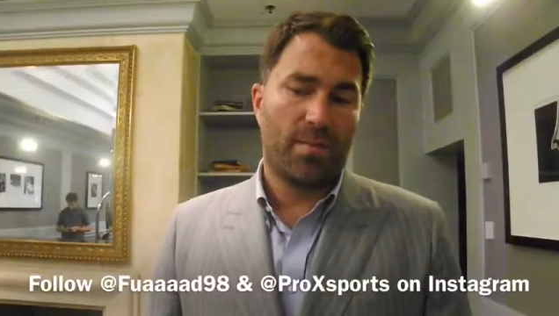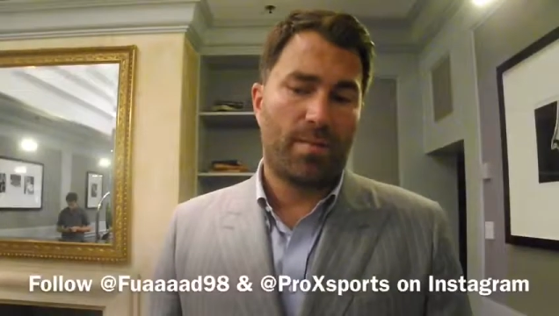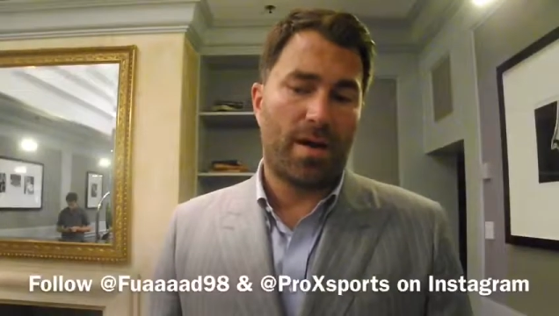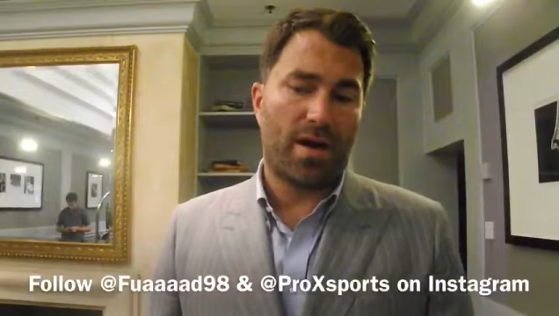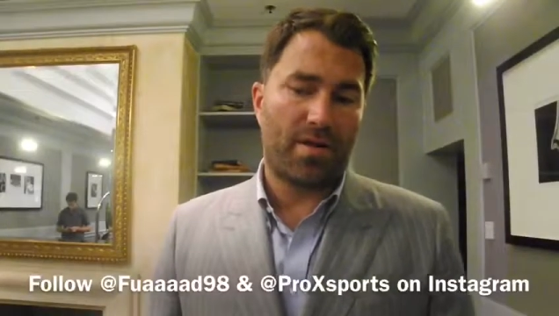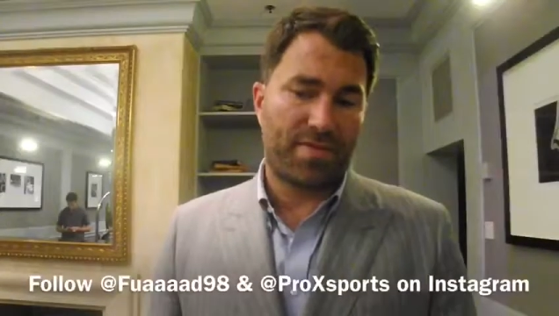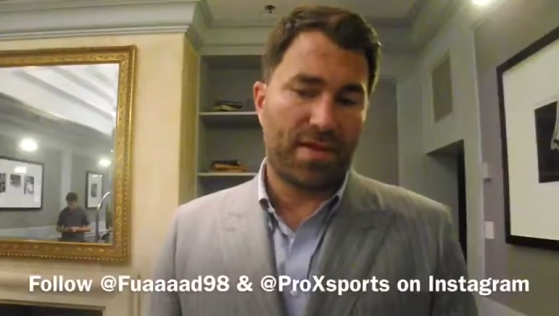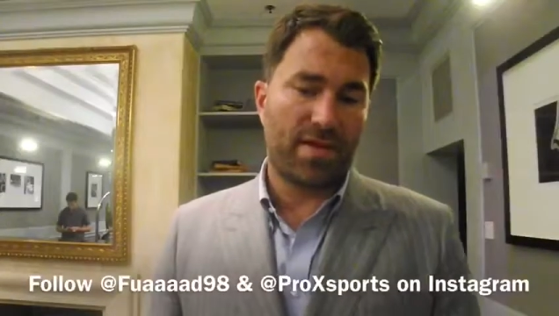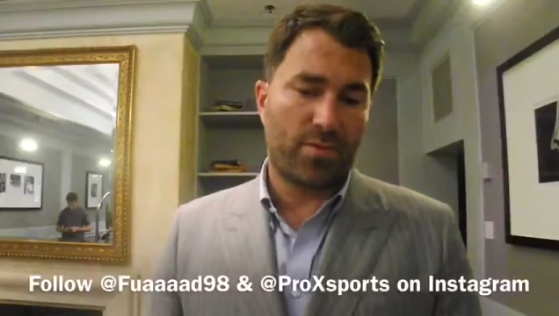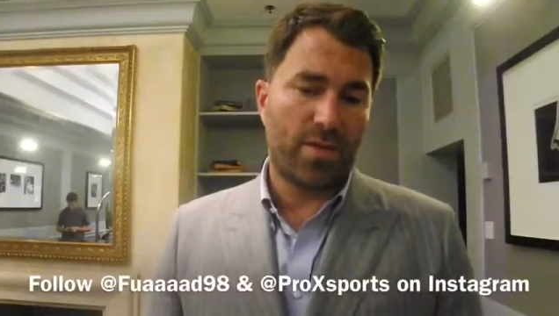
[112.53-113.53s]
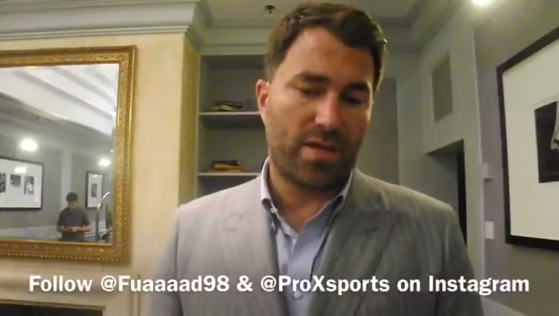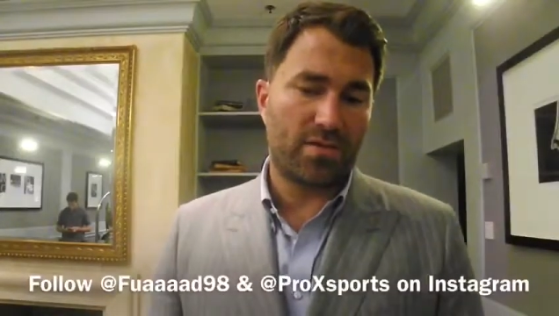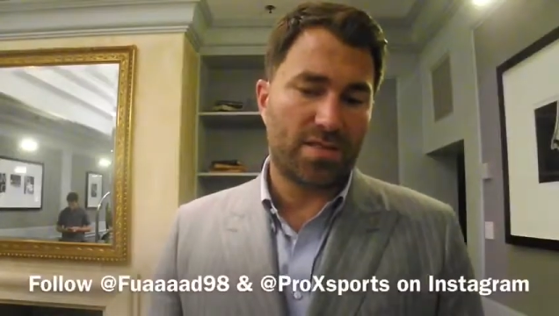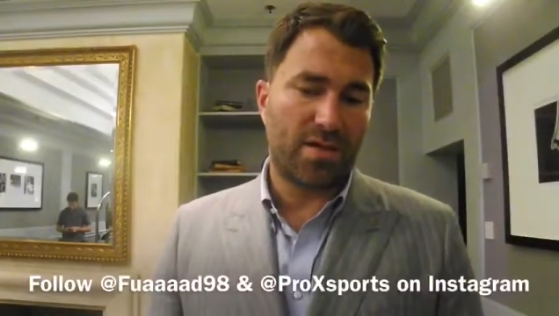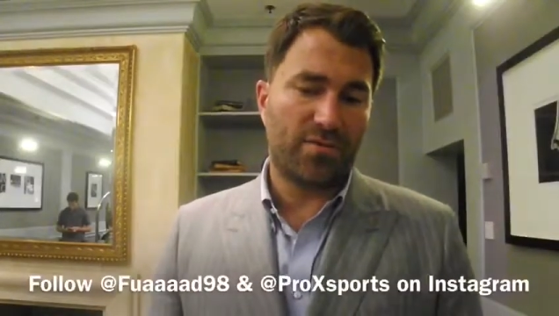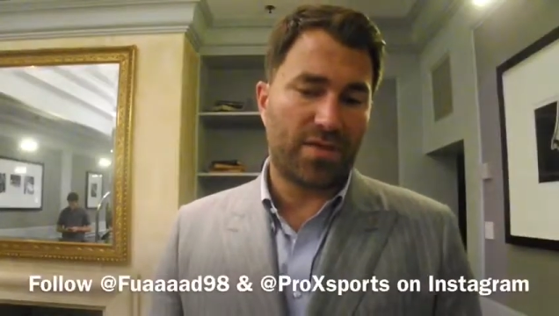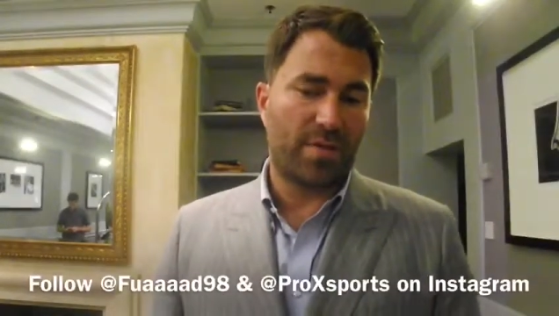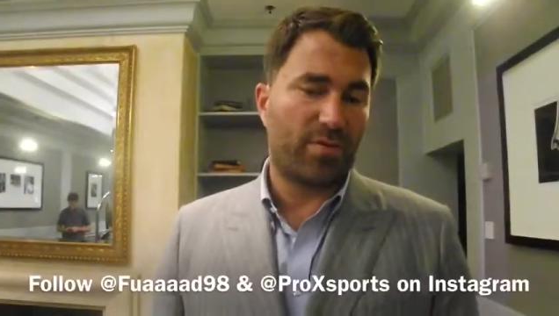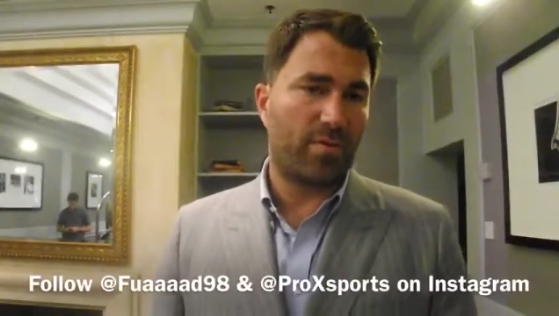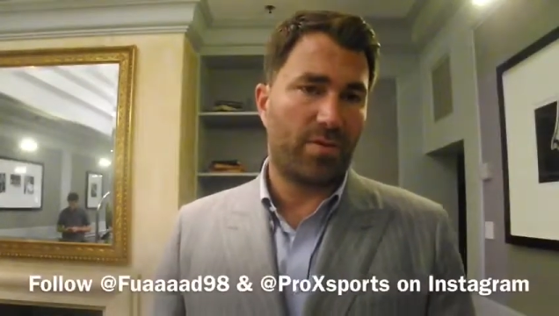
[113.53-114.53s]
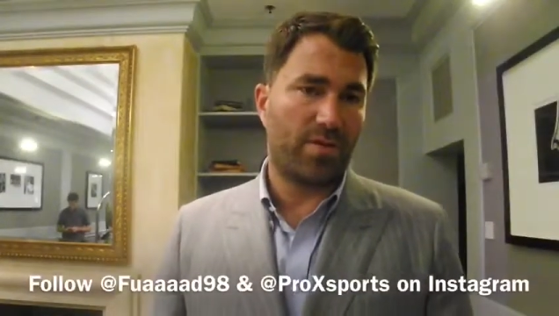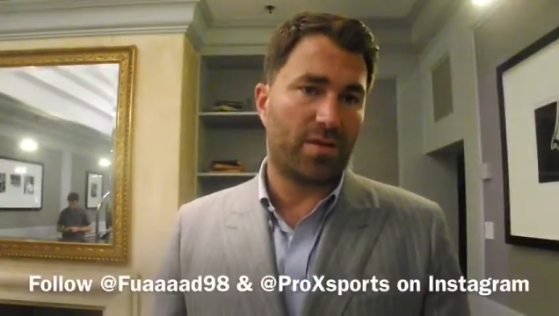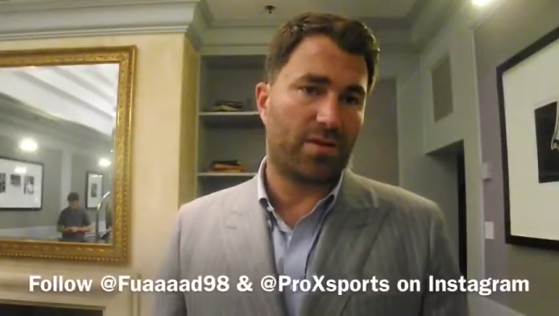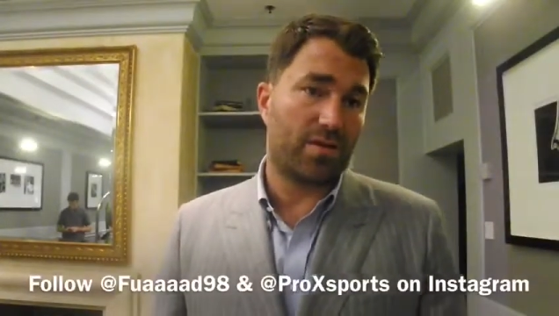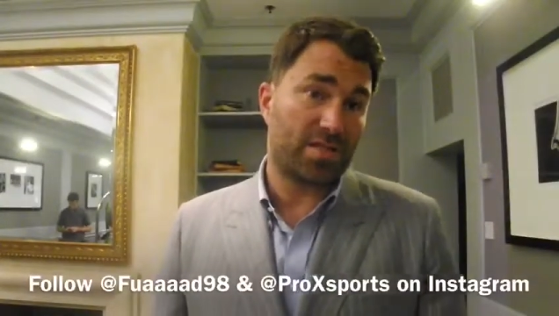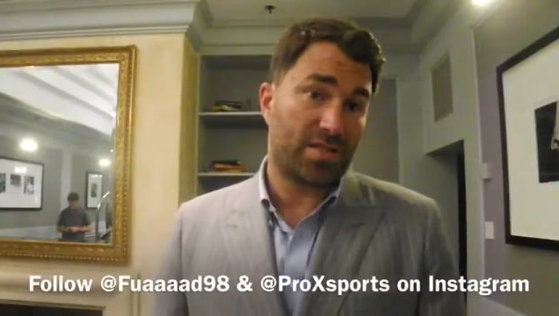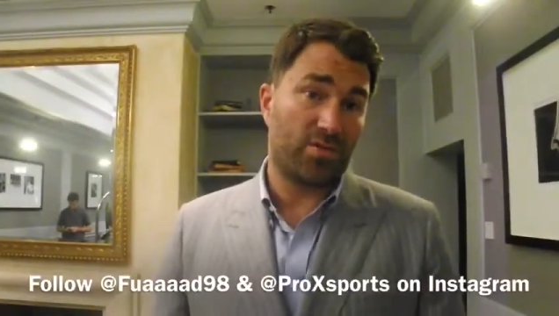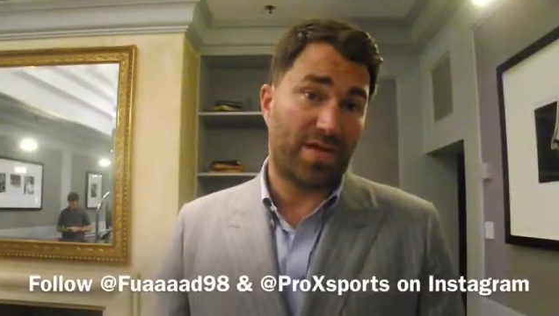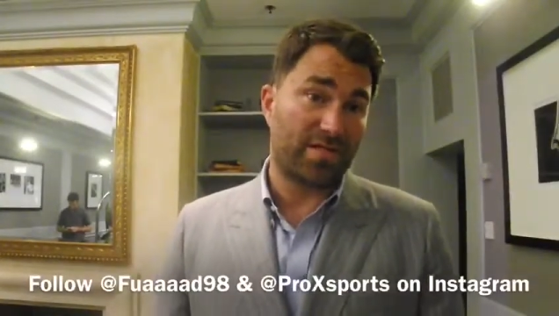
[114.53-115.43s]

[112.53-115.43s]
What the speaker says: But I think we can solve that problem, and still,